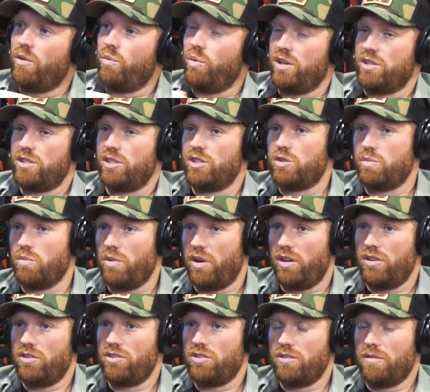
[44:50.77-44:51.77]
weighs this
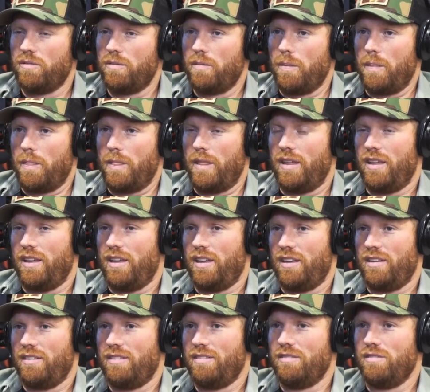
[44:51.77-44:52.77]
much,
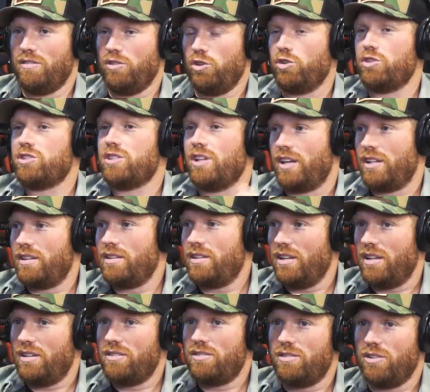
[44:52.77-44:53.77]
and looks like
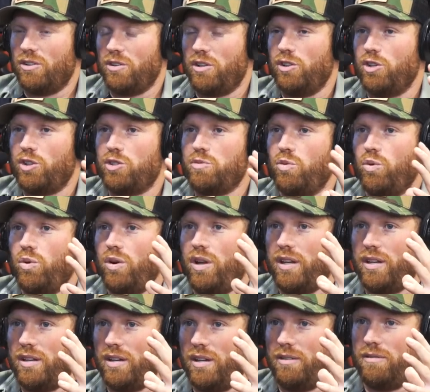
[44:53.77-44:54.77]
this. You know, he looks more
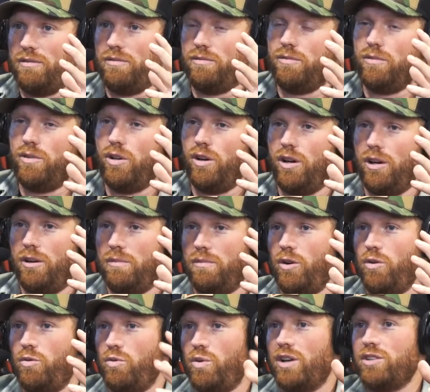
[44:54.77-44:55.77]
like a um,
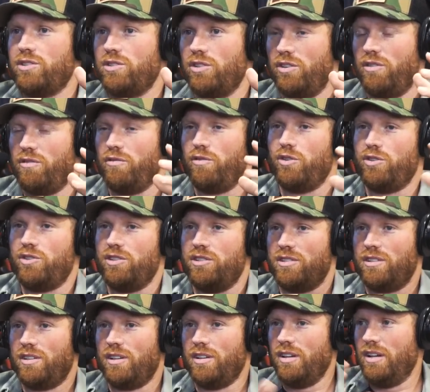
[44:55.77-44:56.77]
a wrestler
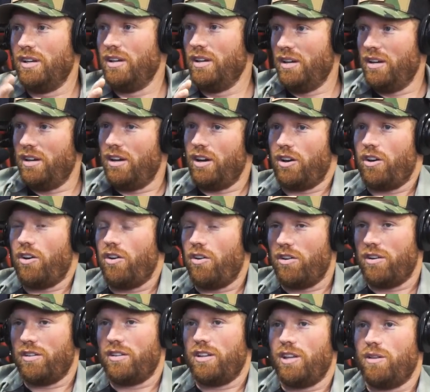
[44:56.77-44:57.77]
versus a, a
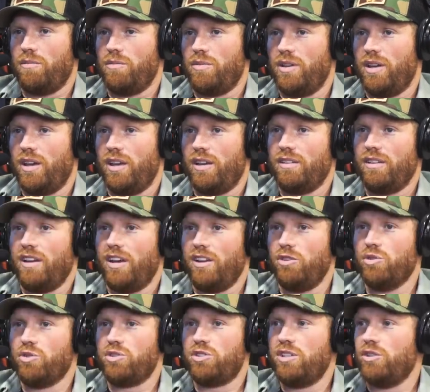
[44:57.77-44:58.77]
guard in the NBA. Yeah.
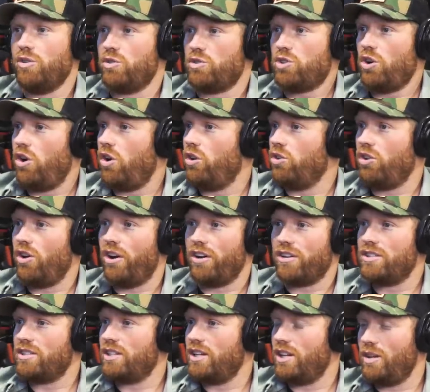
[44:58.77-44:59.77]
And you'll see those tall,
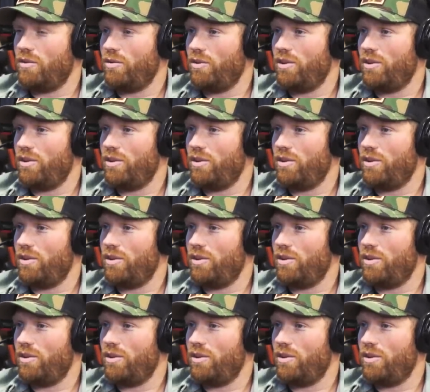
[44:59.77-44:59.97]
long, skinny